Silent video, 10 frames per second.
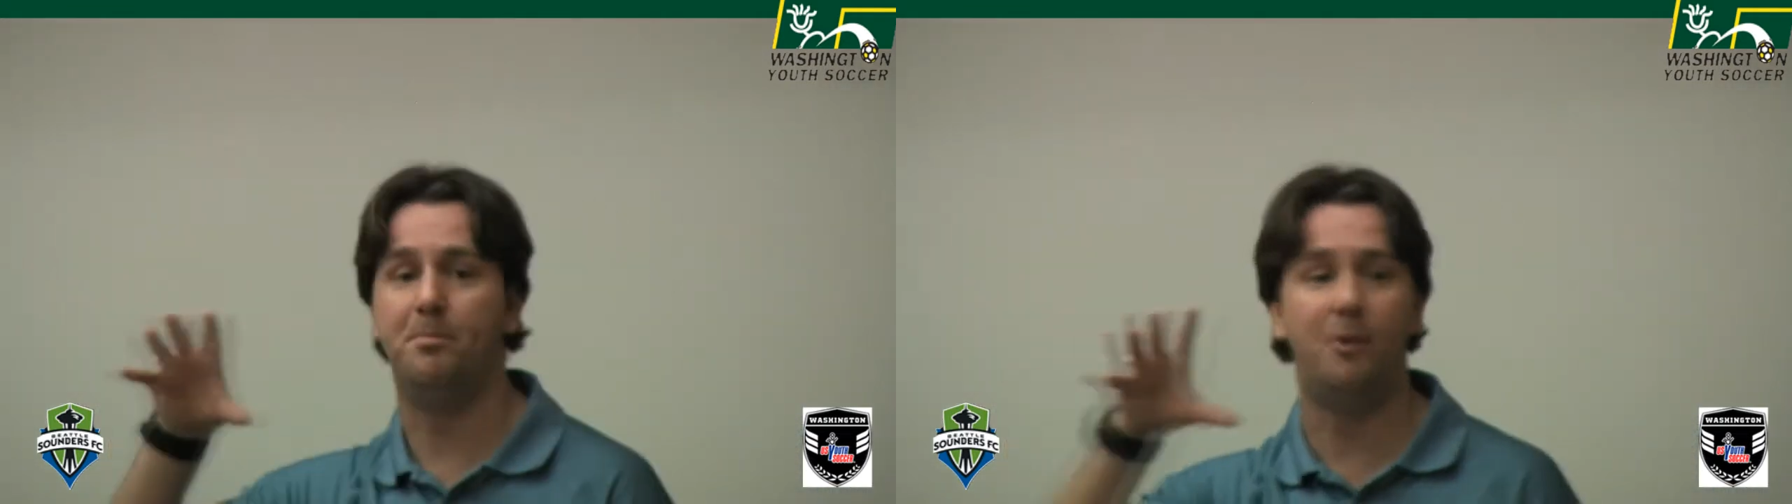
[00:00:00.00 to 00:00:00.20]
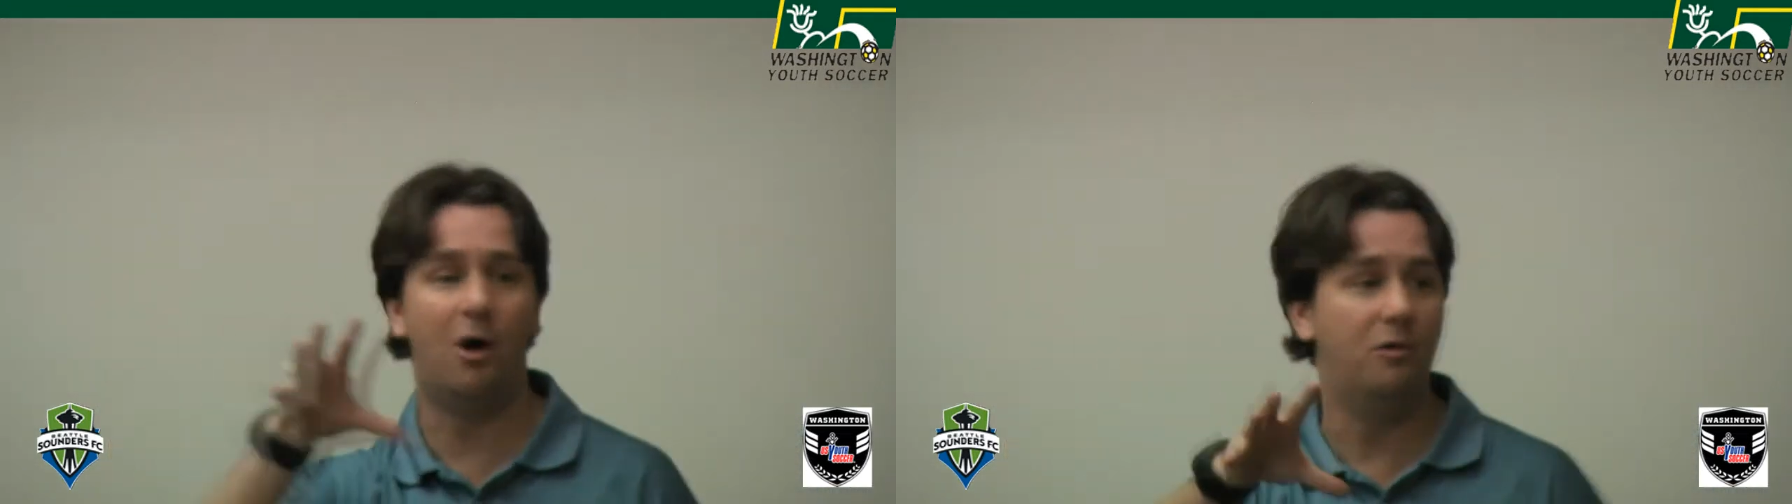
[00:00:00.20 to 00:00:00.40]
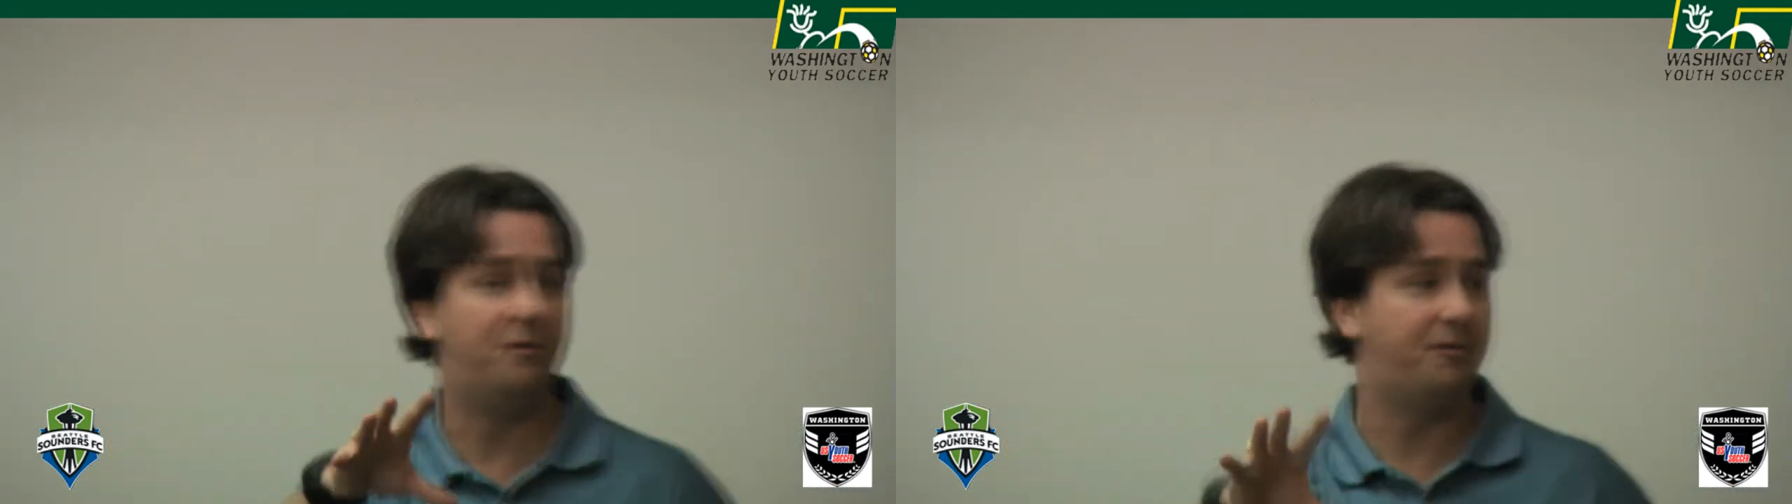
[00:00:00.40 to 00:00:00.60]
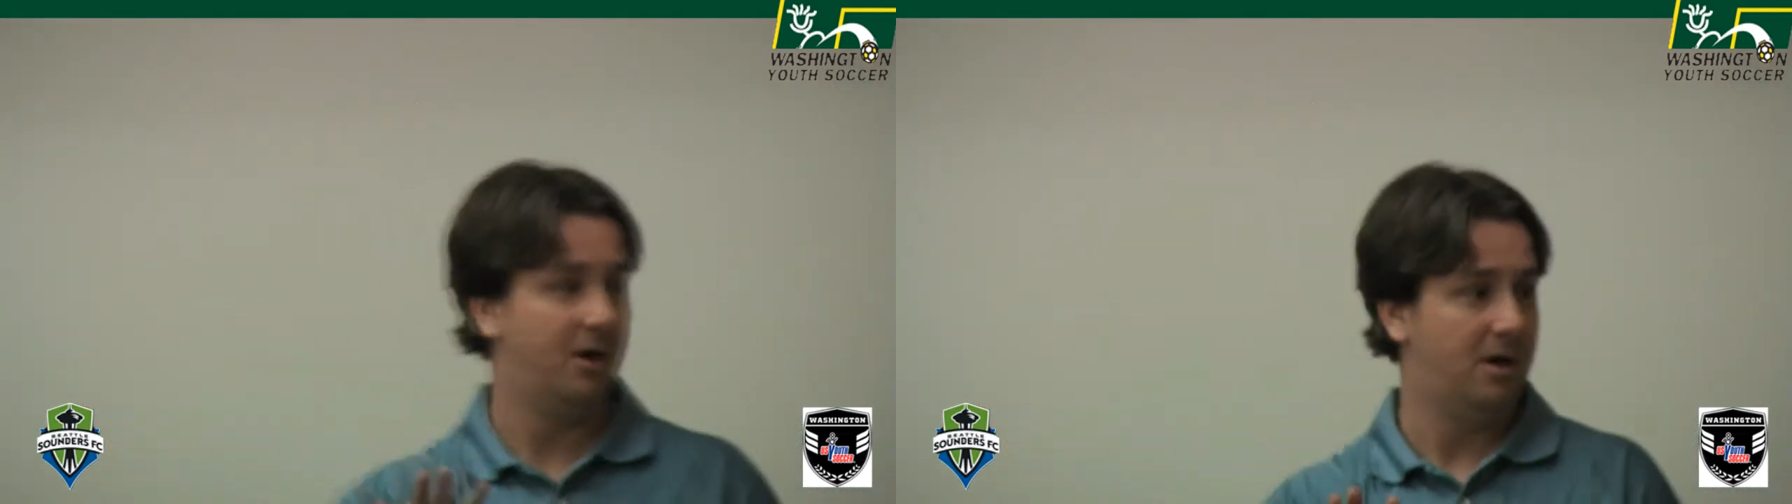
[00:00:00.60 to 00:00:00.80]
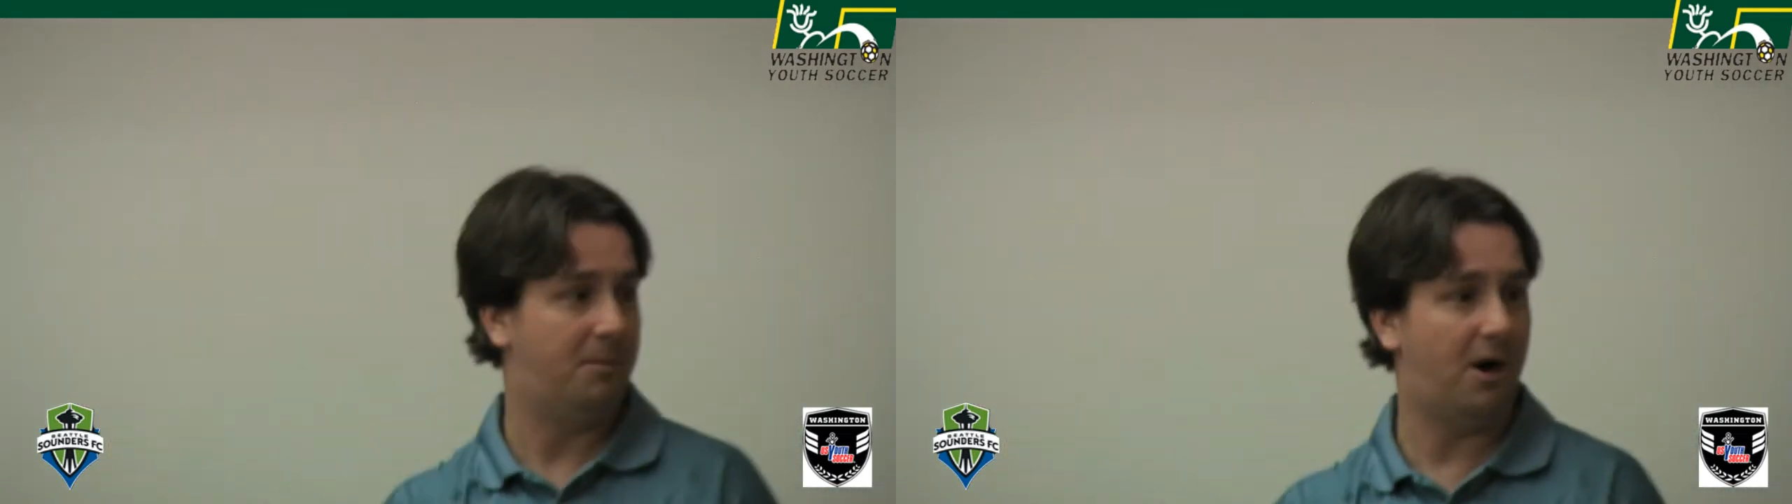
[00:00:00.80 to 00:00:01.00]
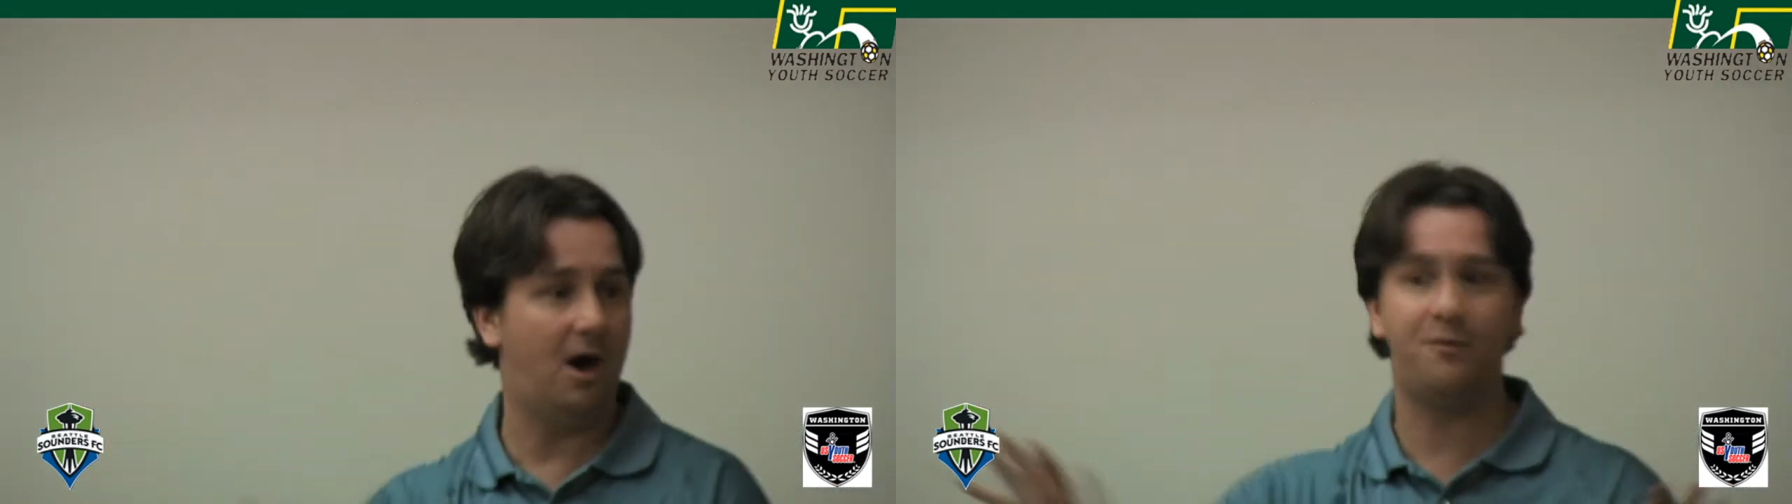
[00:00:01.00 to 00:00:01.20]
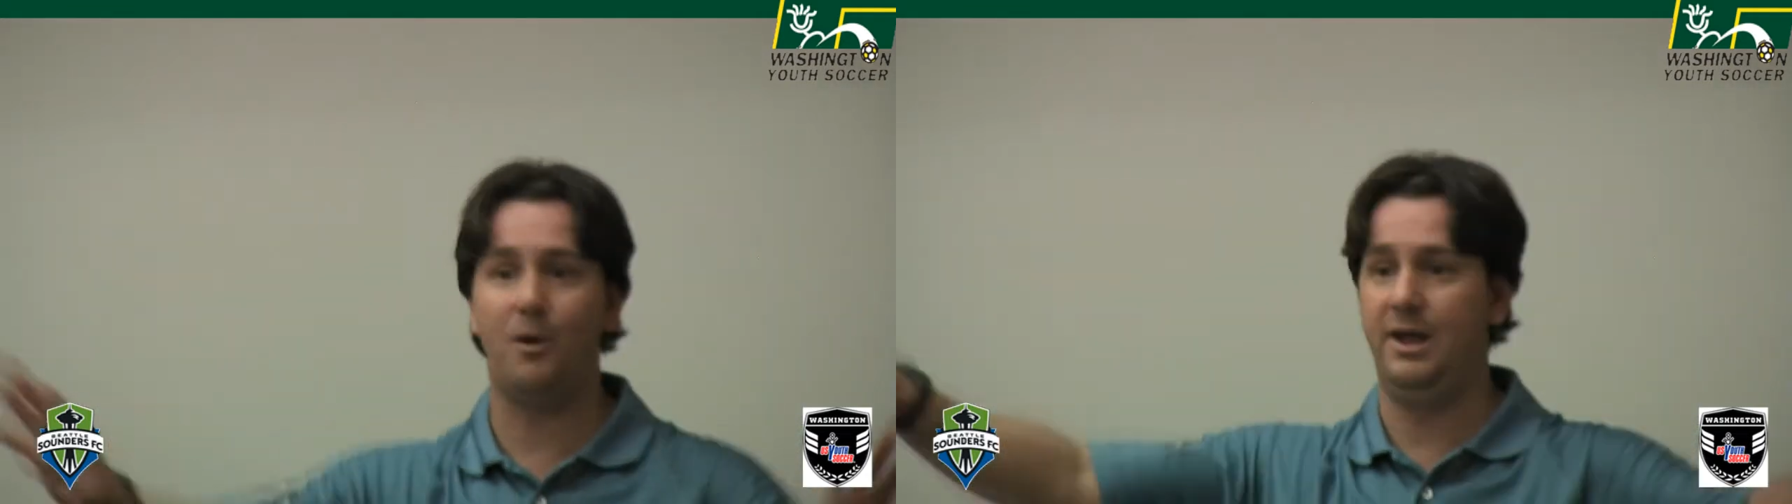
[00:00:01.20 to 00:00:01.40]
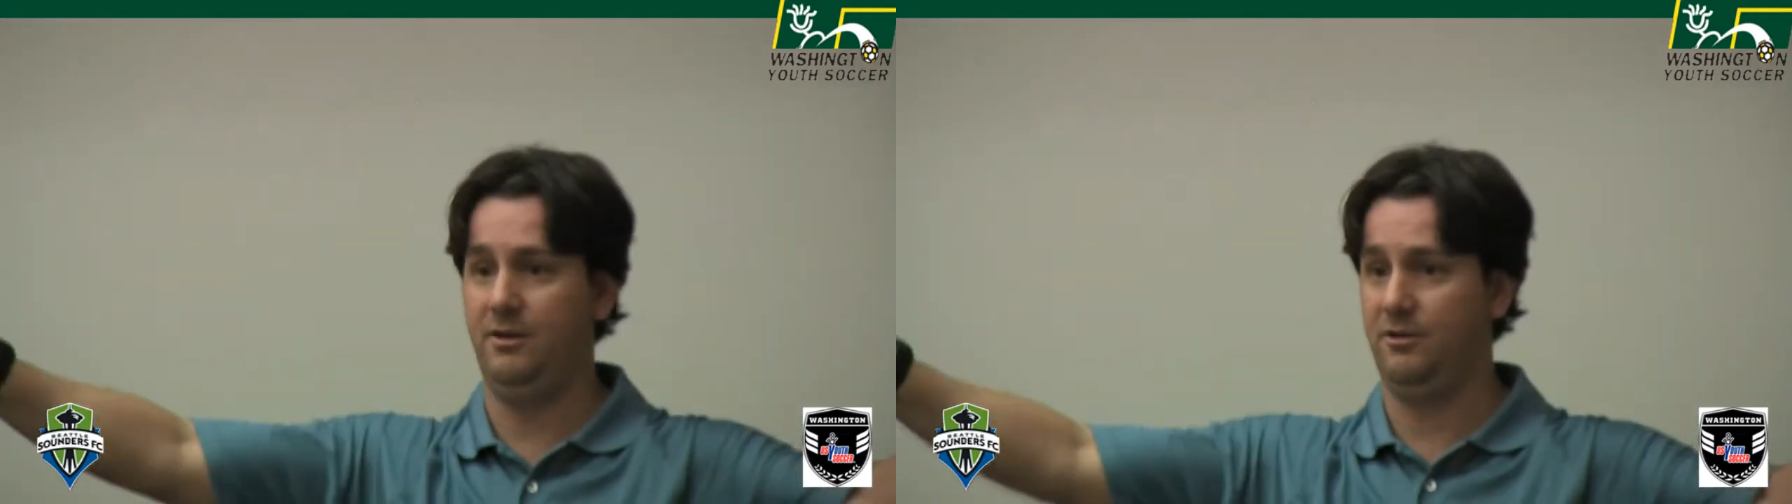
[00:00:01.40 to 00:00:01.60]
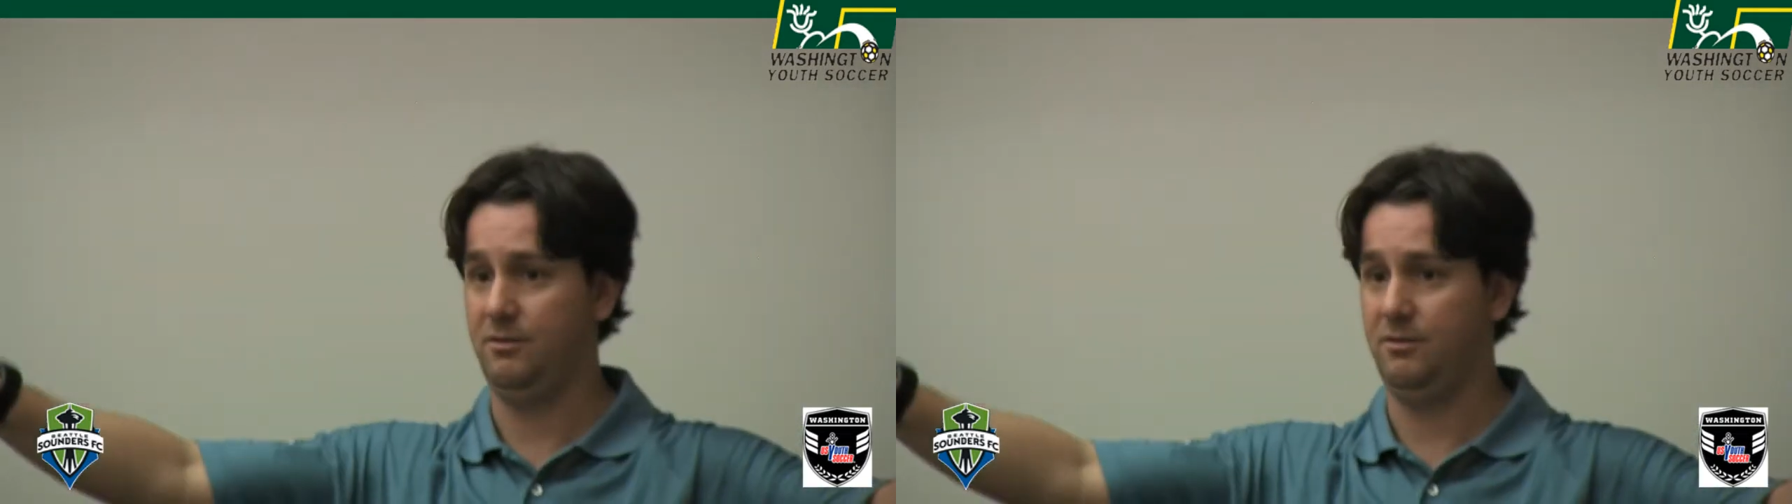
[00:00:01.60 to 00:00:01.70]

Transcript: both pathways.